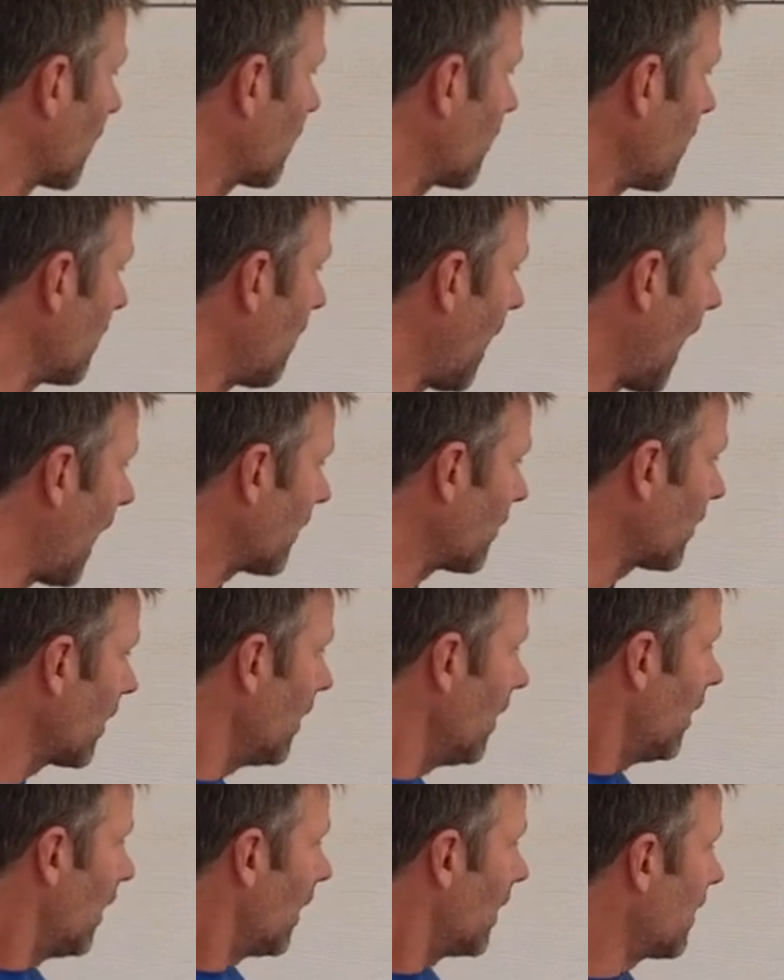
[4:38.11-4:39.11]
the best.
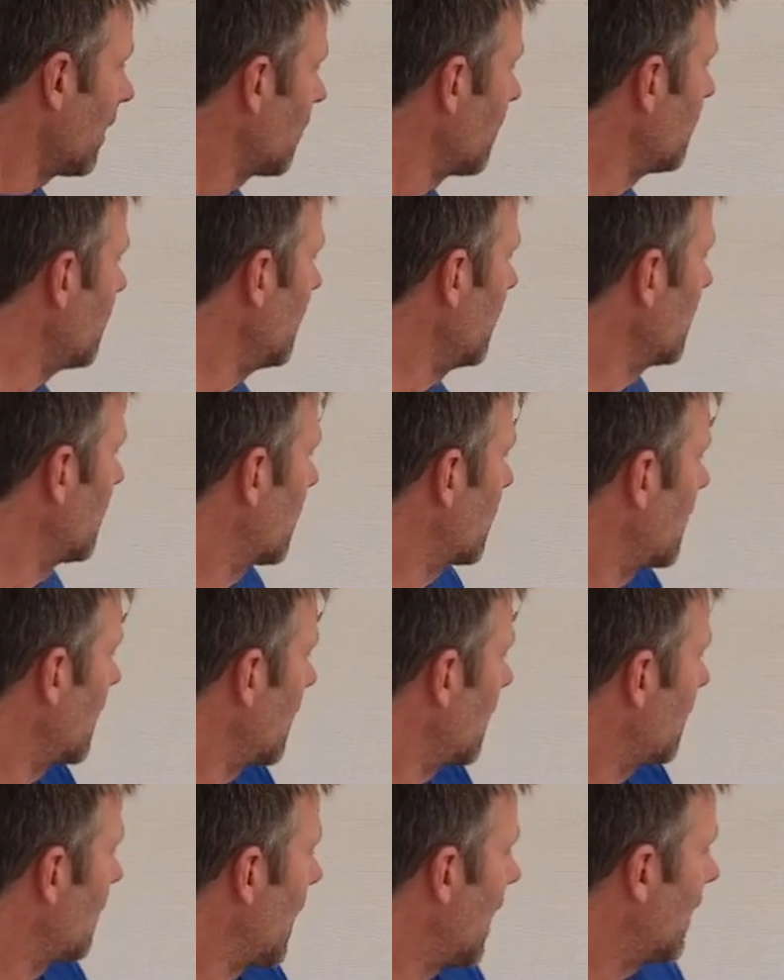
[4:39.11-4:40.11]
Another thing to
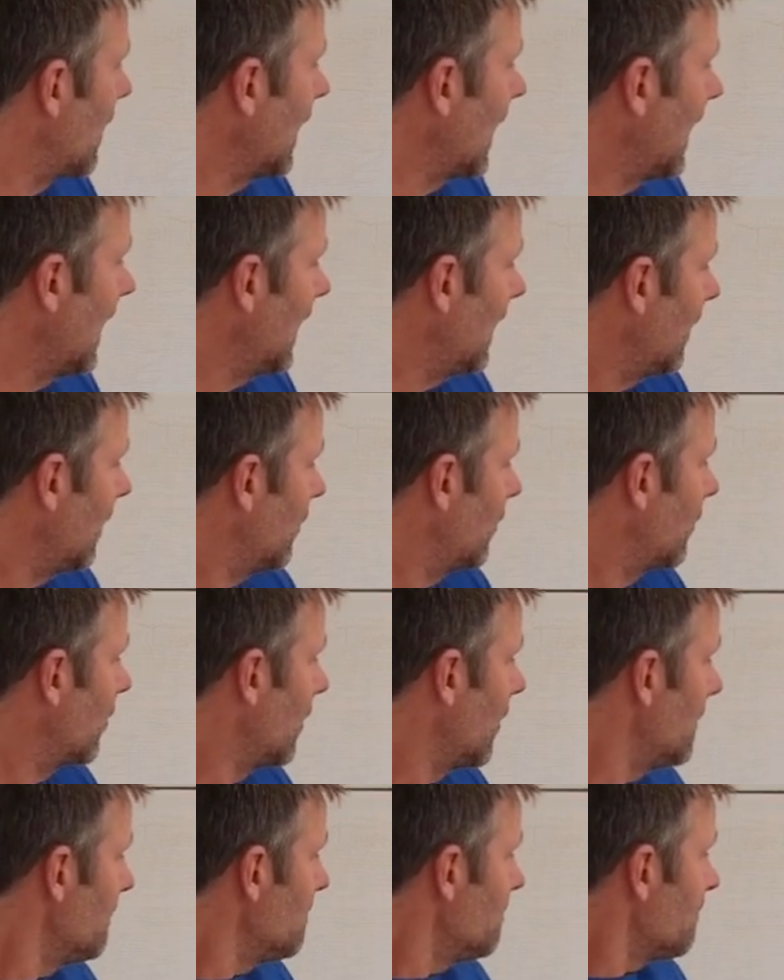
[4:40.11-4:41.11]
think about is
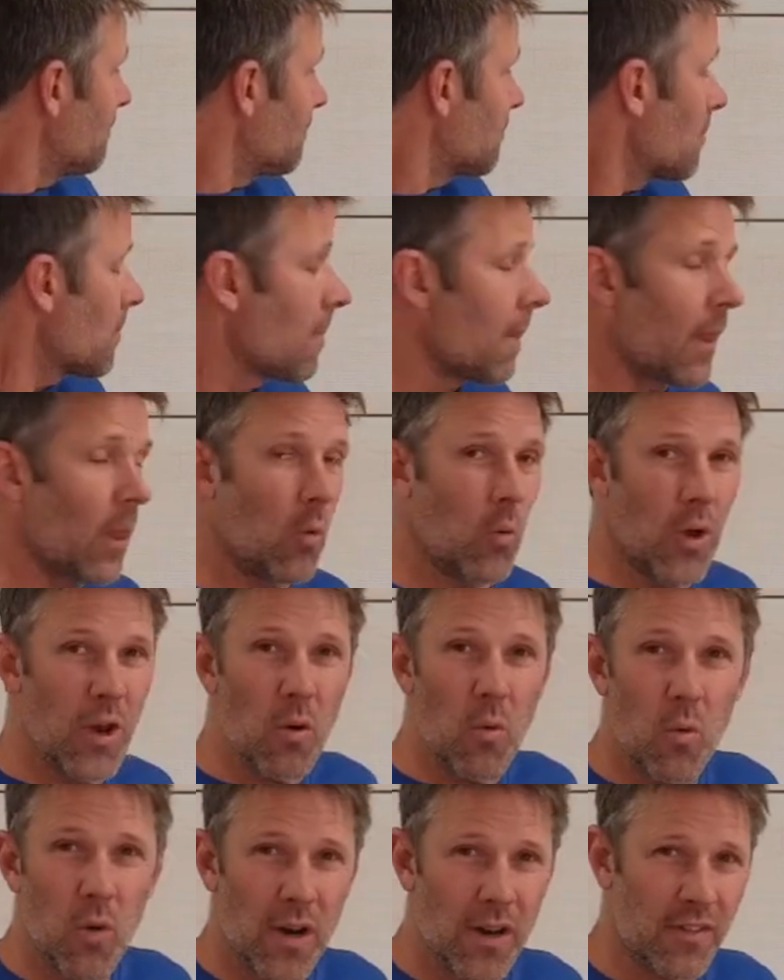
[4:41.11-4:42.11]
we
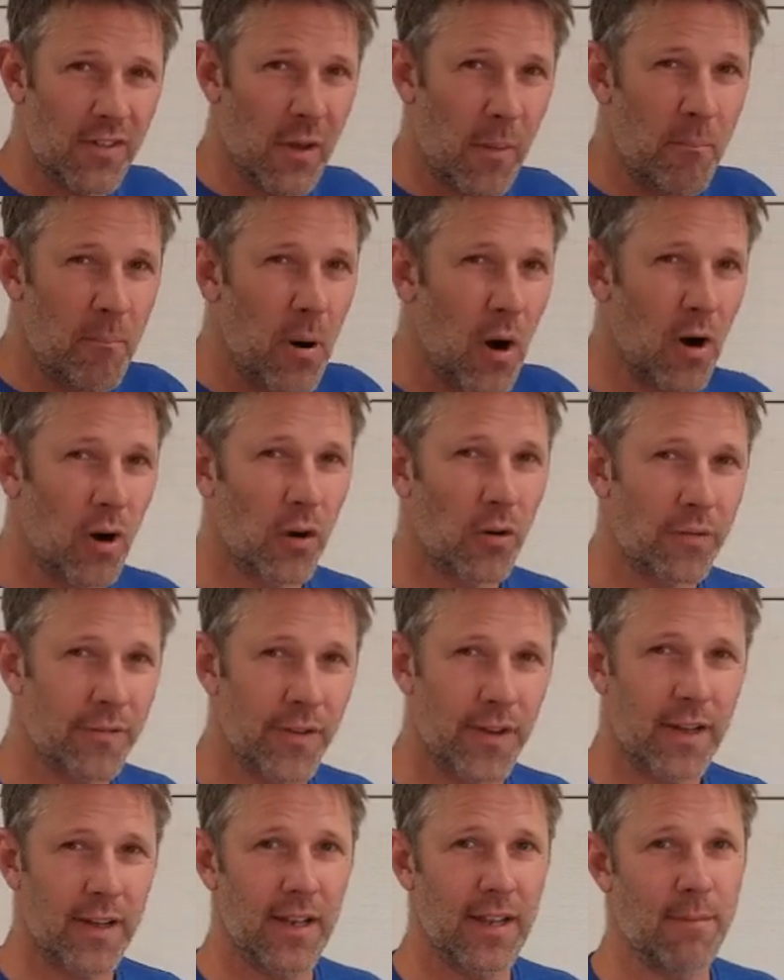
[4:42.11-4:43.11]
don't want it to
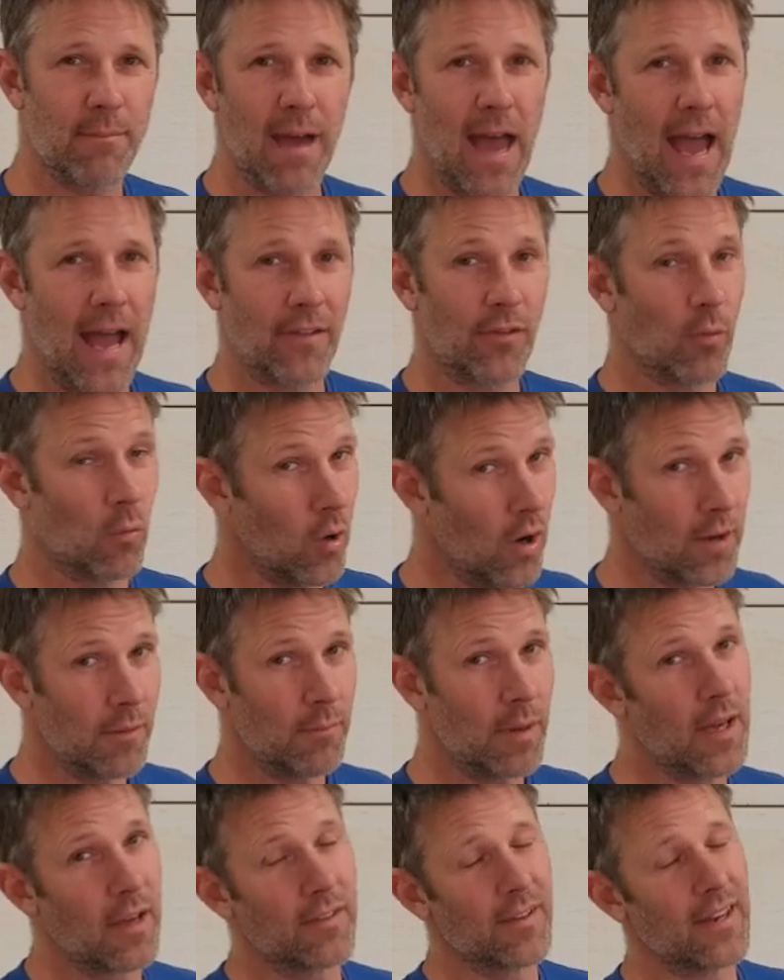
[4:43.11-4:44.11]
perfectly match. One,
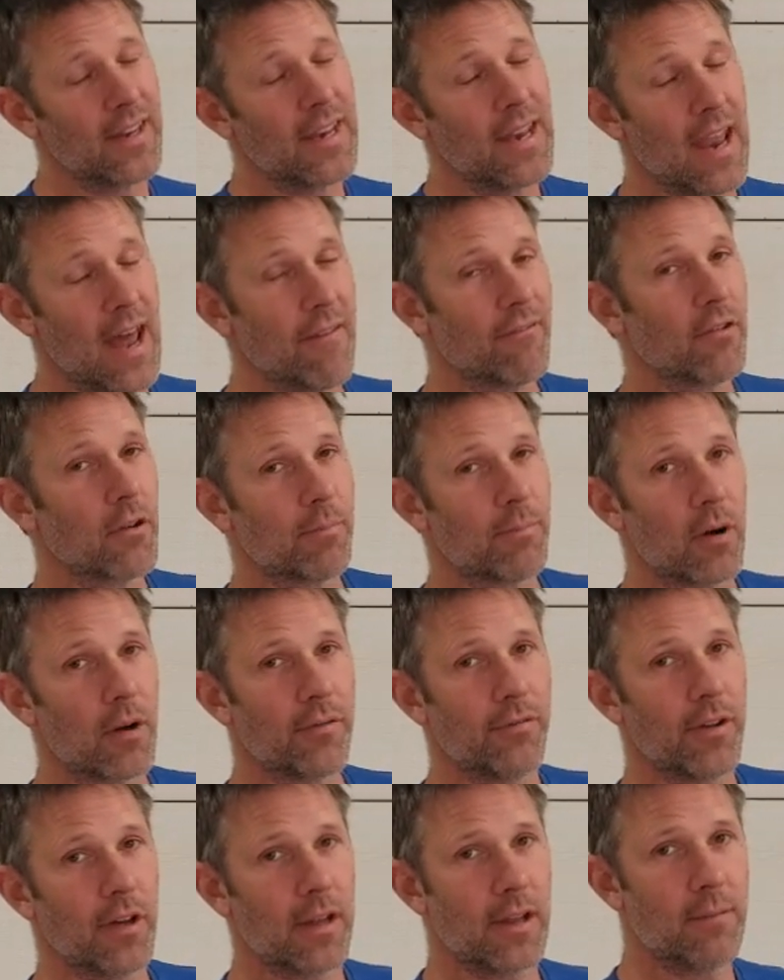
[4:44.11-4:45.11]
because it never
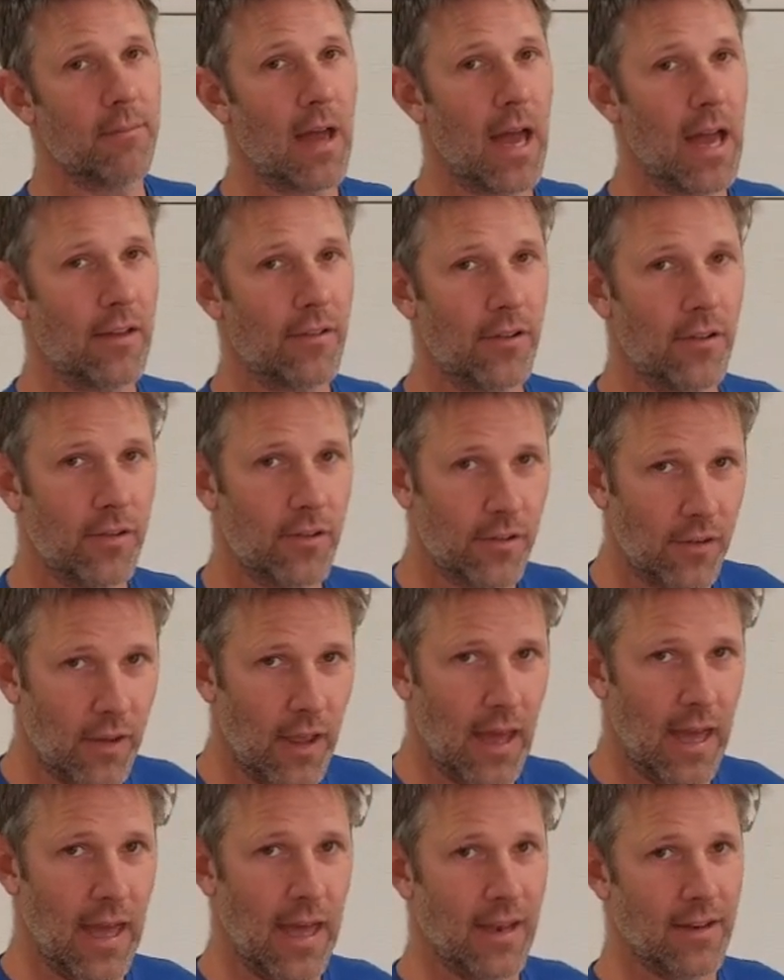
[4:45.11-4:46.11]
perfectly matches,
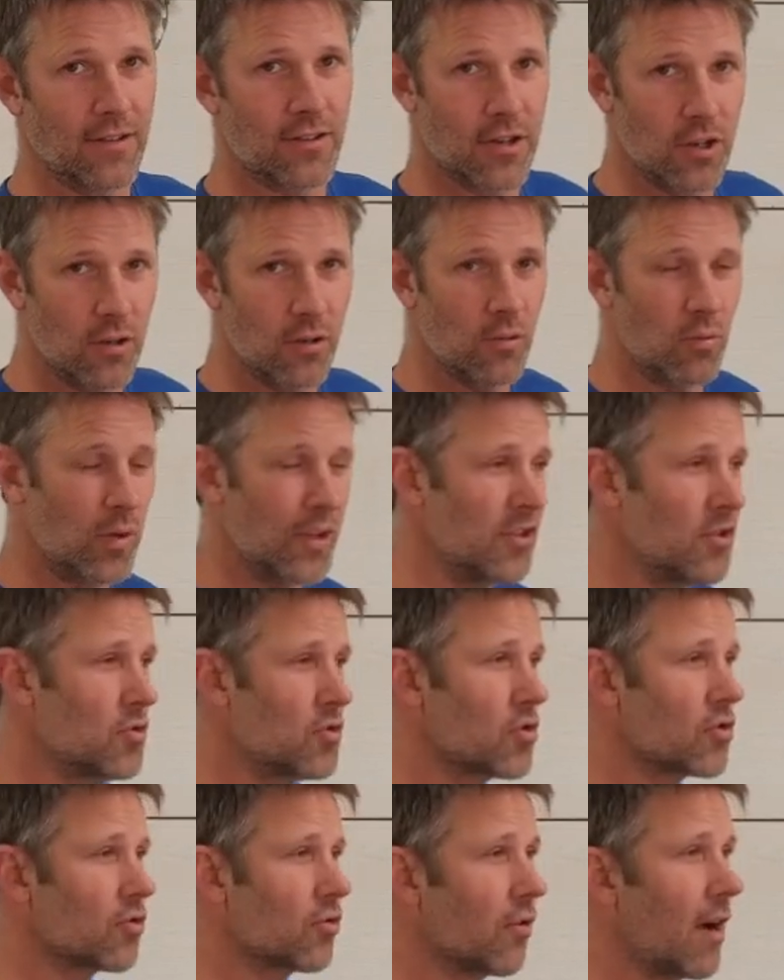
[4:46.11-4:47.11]
and two, when you
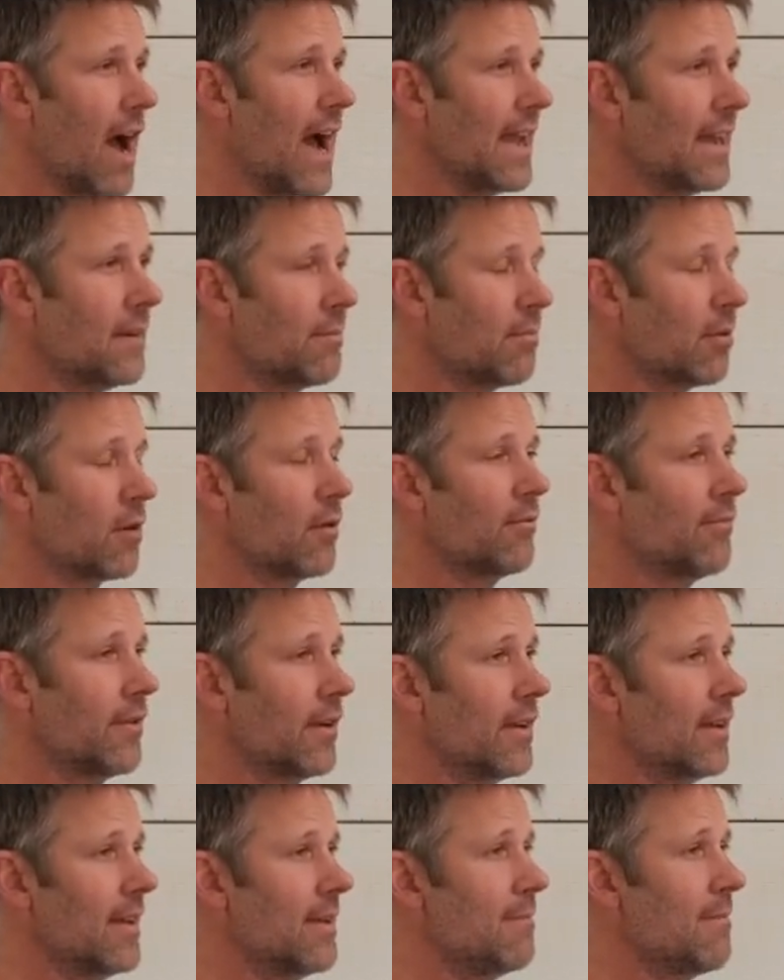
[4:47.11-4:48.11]
try to
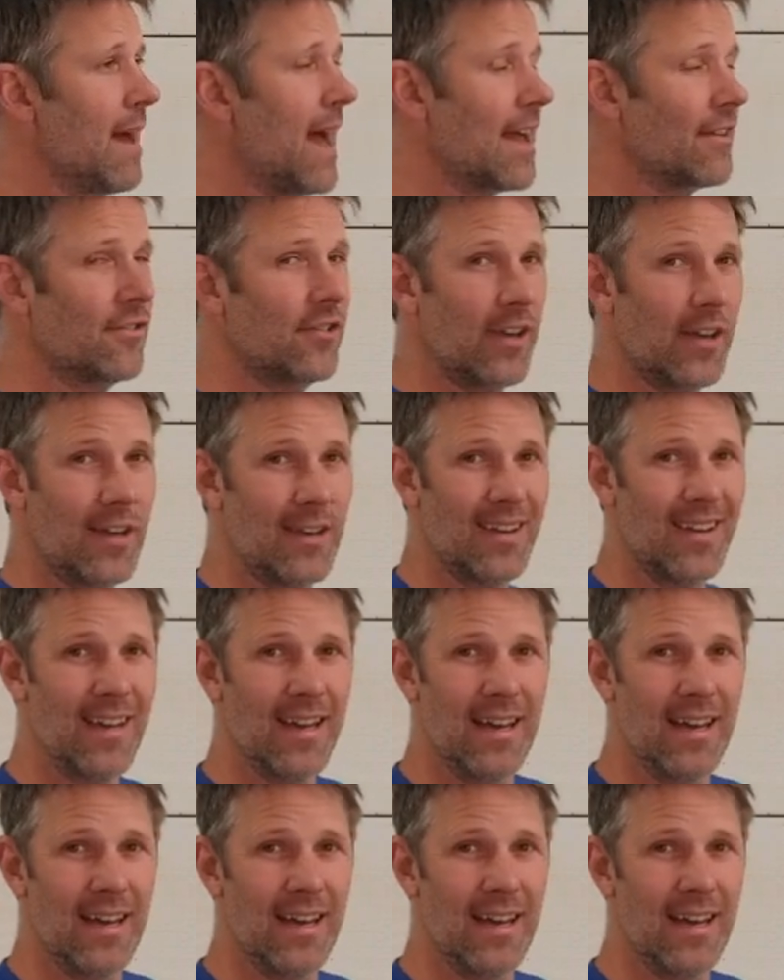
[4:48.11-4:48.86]
perfectly match it,